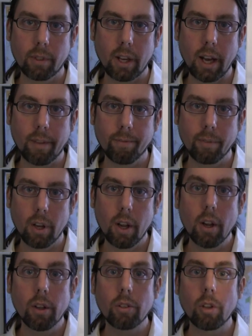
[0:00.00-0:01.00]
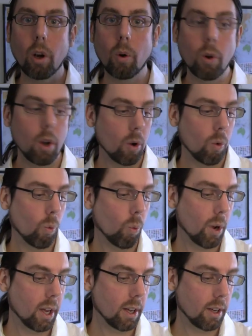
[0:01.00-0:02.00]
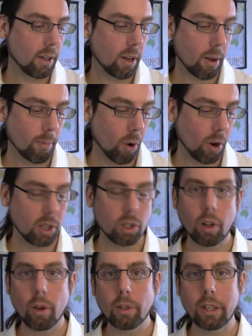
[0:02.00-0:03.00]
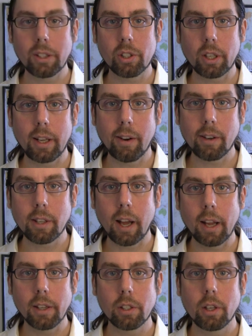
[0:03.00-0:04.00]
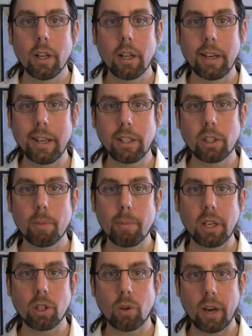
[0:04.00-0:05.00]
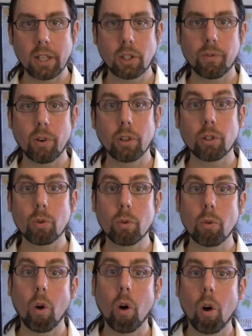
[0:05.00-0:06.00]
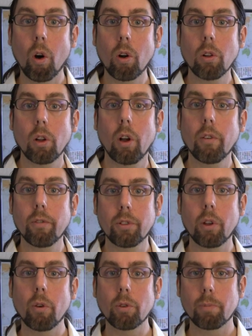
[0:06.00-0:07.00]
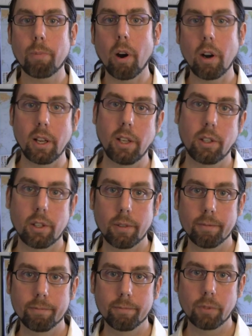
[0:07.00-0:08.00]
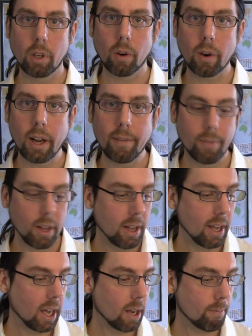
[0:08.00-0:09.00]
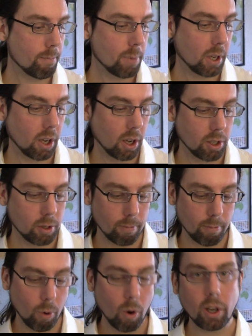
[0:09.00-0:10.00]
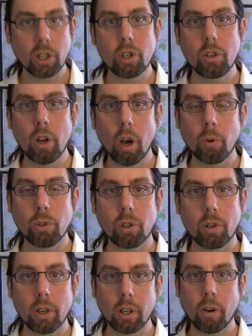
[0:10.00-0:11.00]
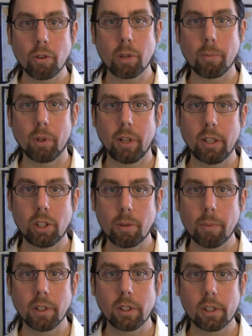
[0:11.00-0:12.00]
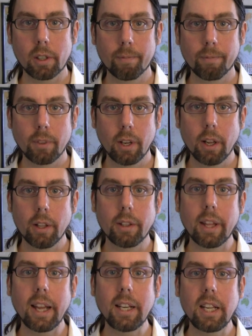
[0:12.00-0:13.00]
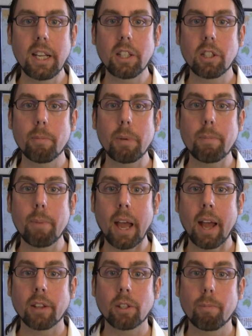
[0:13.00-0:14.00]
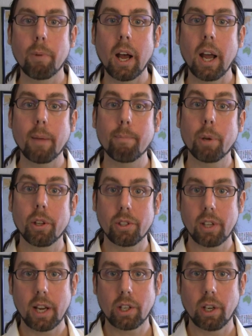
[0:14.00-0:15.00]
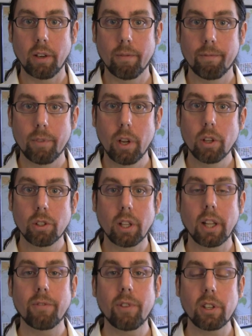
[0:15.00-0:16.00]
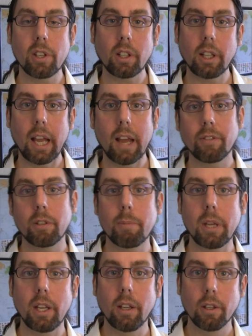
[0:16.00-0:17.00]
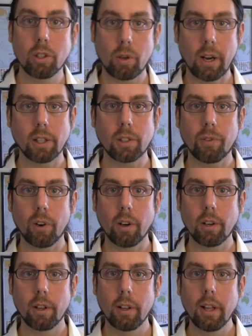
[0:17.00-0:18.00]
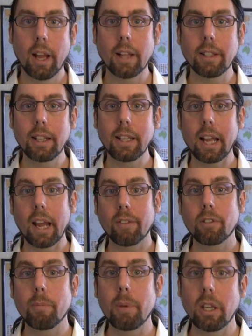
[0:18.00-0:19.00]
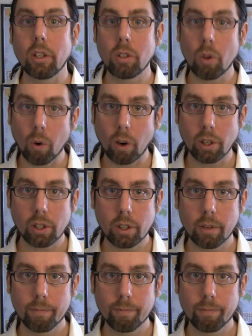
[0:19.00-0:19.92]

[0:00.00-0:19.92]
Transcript: Okay? So when a mortgage loan gets securitized, it needs to be transferred through all of those parties. All right? And because mortgage notes are negotiable instruments, they need to be passed by possession. So they physically have to be transferred, and then they have to be endorsed.